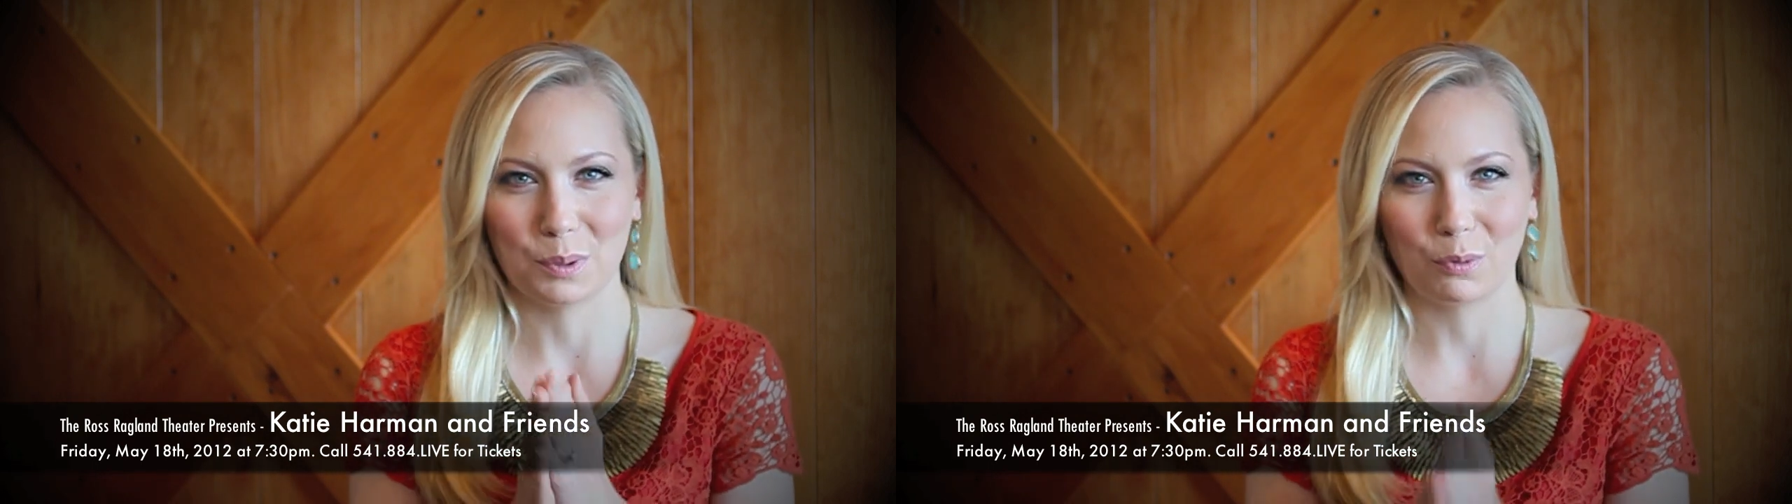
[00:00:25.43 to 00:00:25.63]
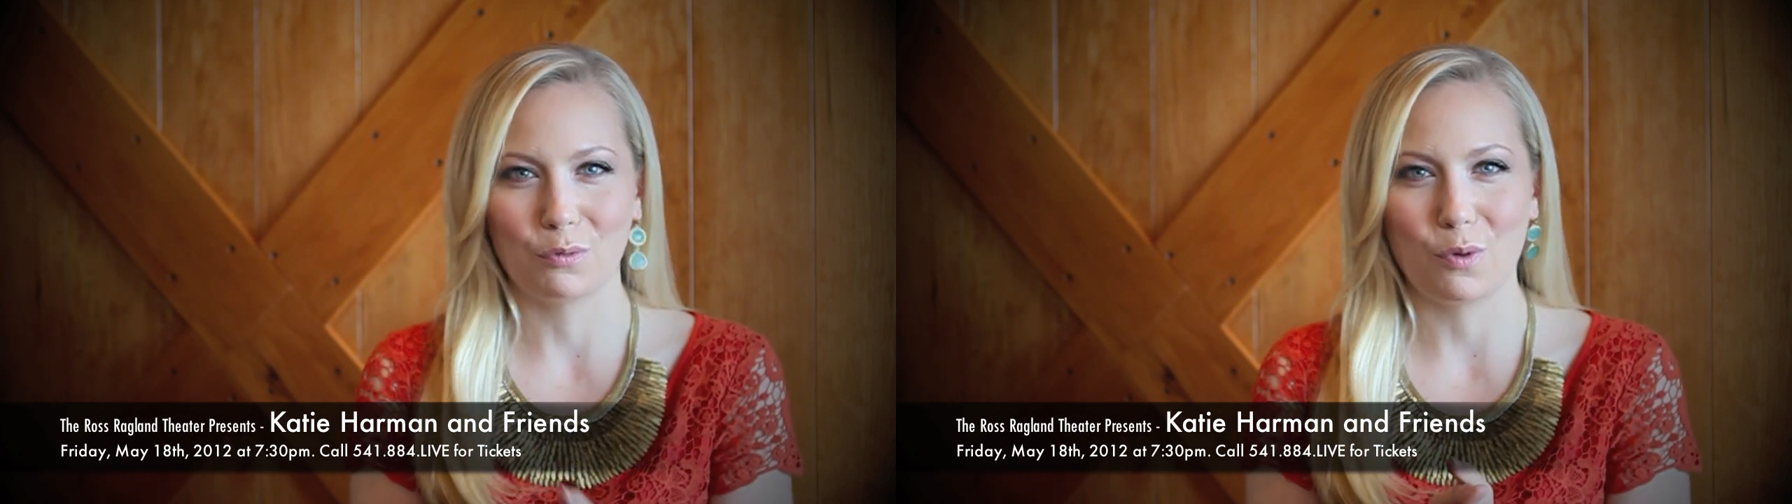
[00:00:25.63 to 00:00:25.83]

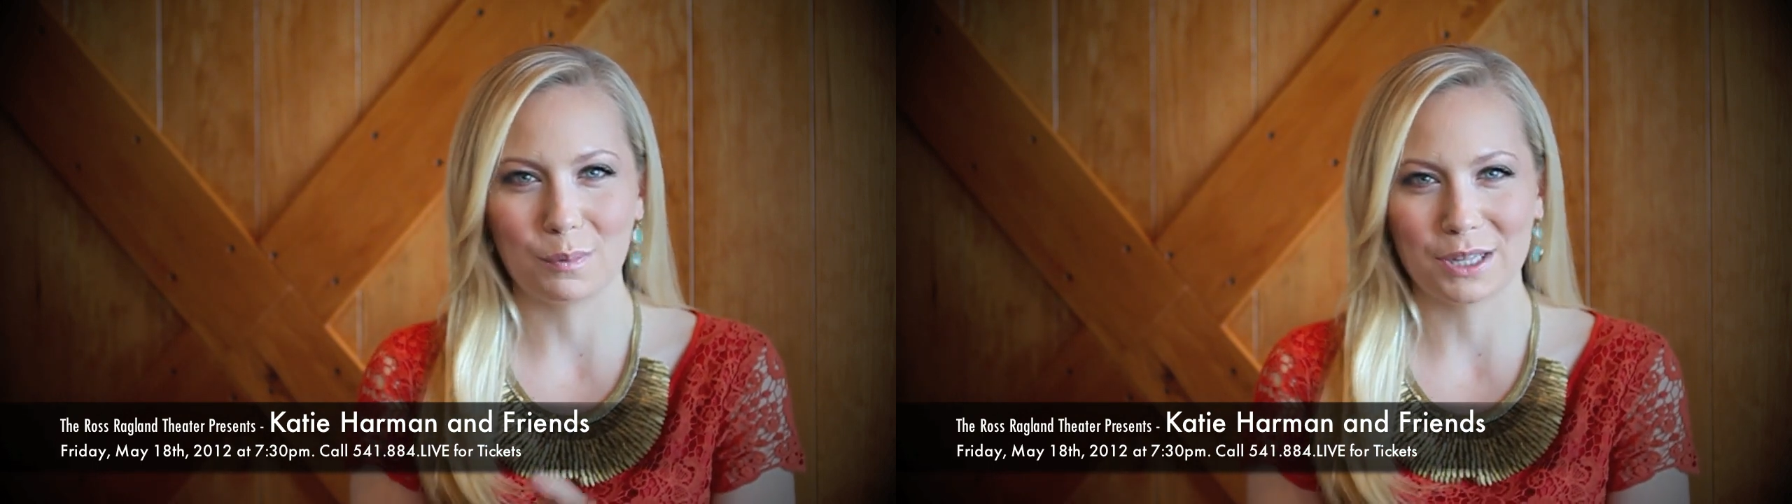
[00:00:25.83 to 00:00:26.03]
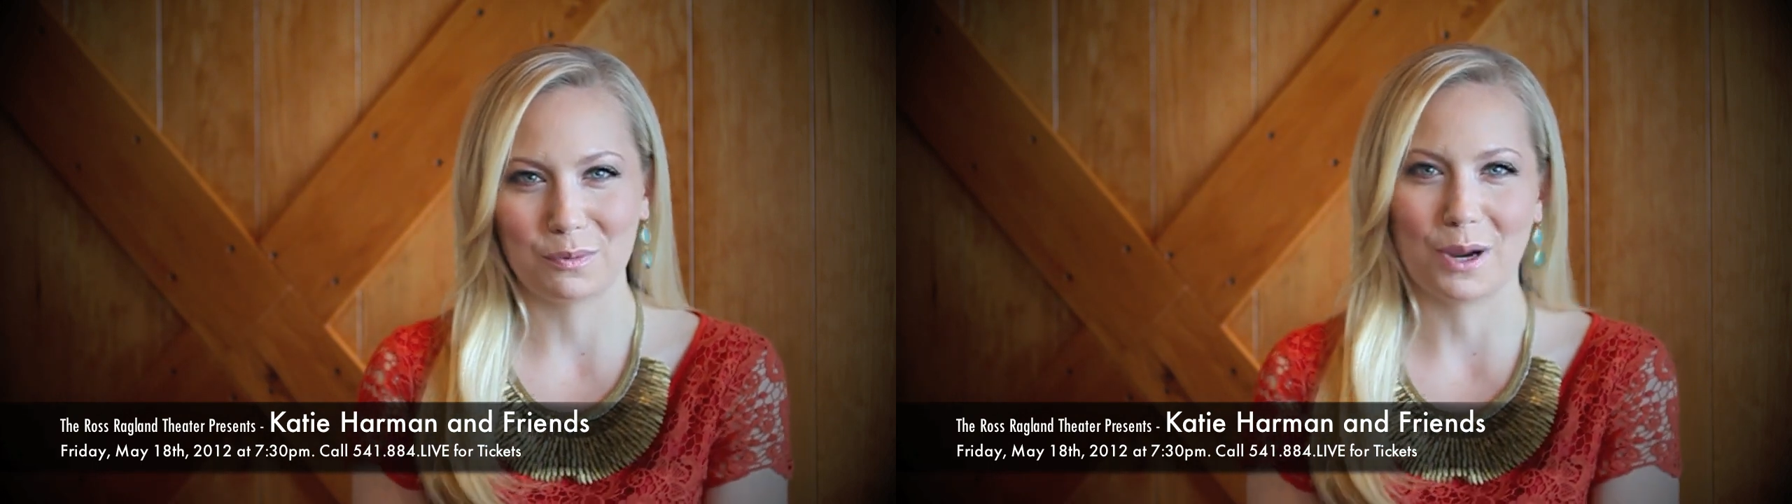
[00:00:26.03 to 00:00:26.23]

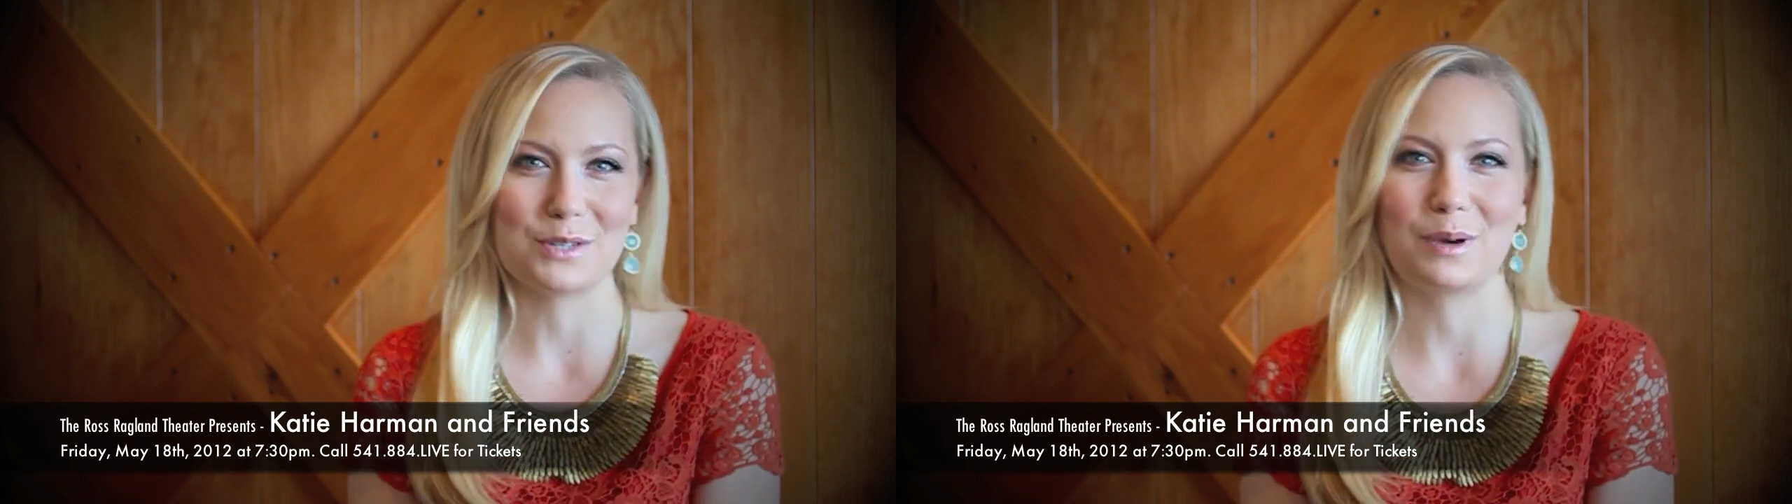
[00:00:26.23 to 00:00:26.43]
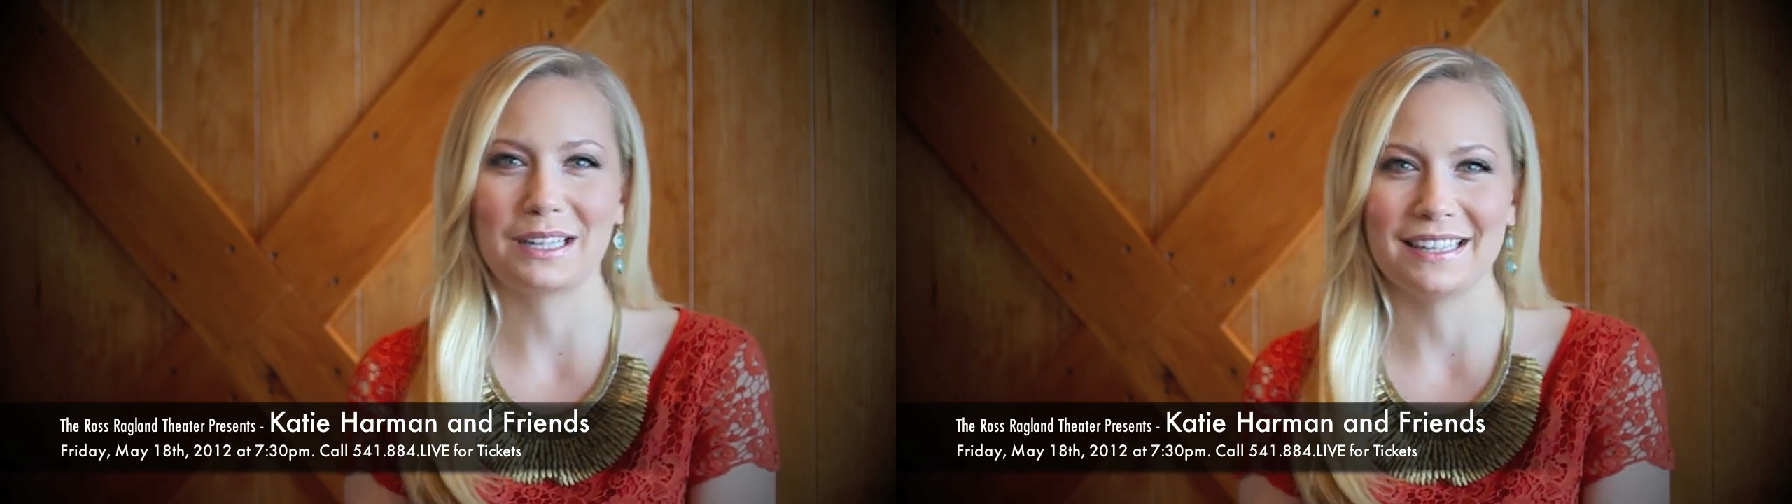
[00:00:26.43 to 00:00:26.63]
performing at the
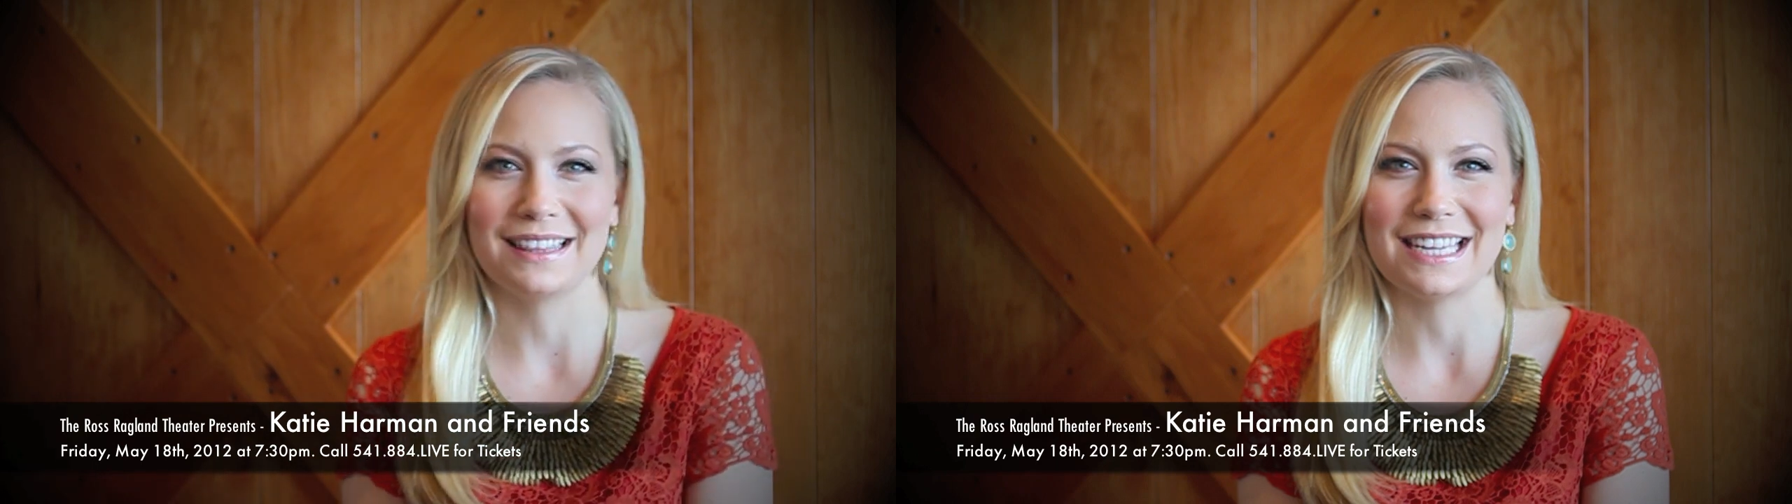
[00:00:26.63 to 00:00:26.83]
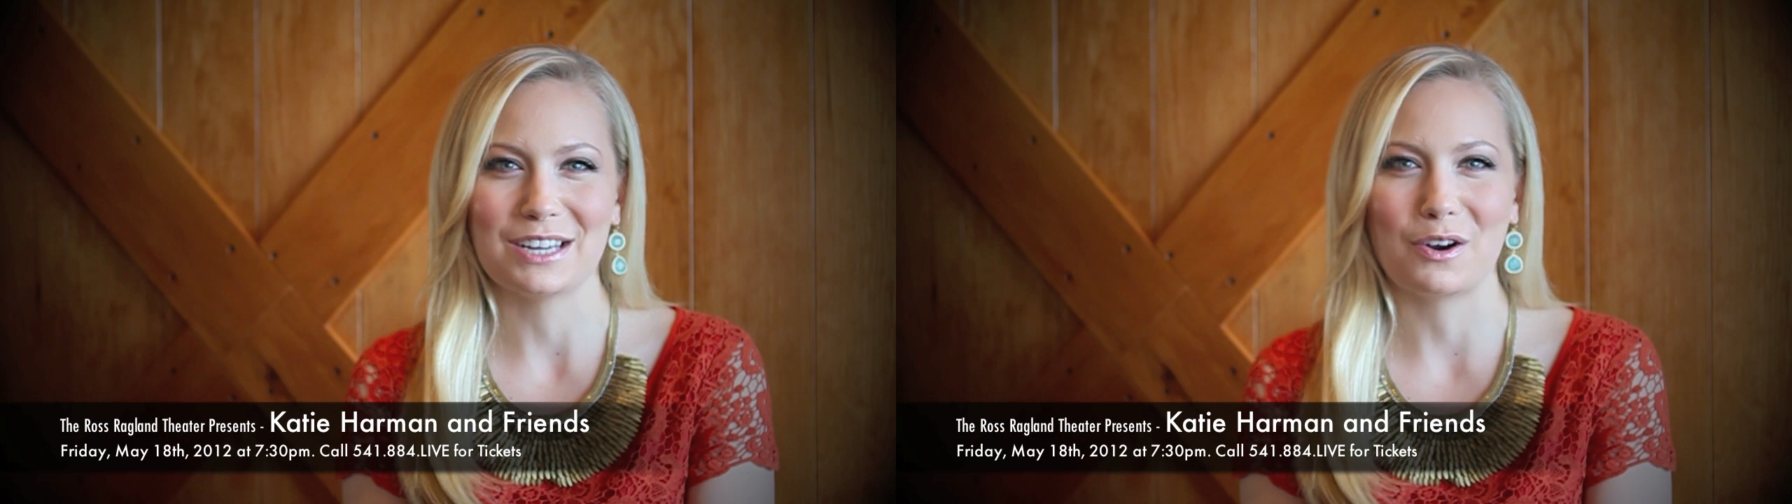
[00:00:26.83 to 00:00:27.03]
Ross Ragland
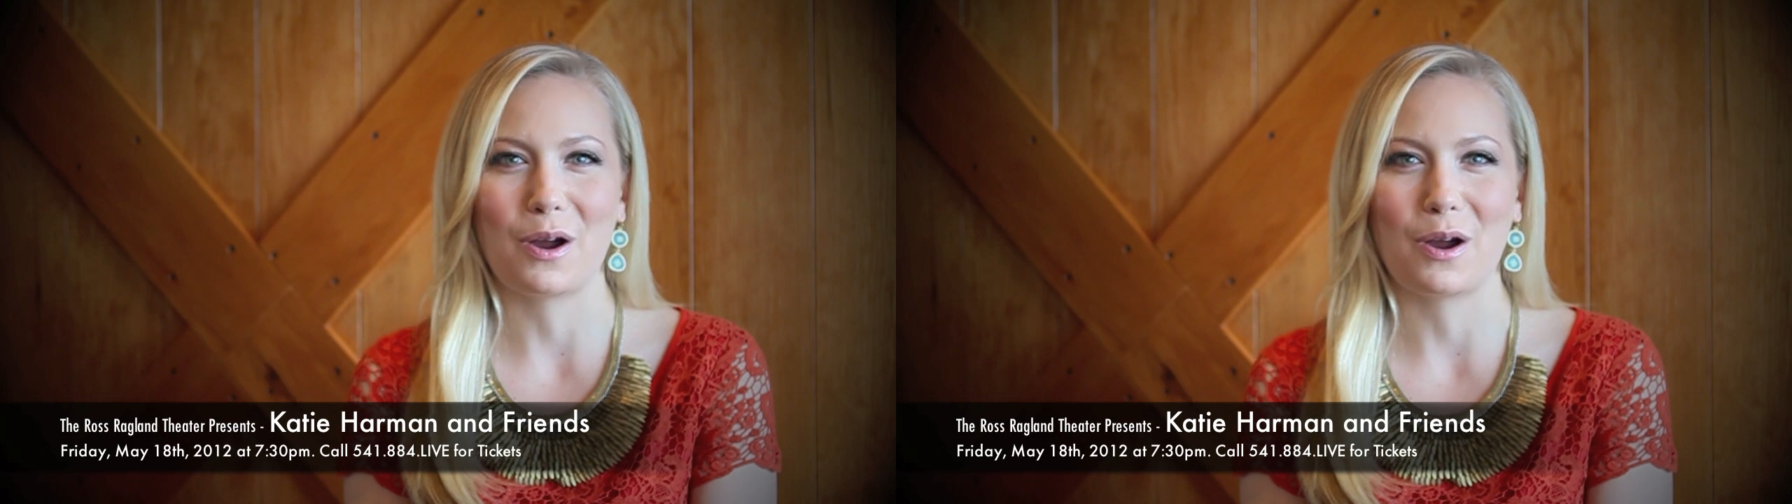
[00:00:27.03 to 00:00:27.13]
Theater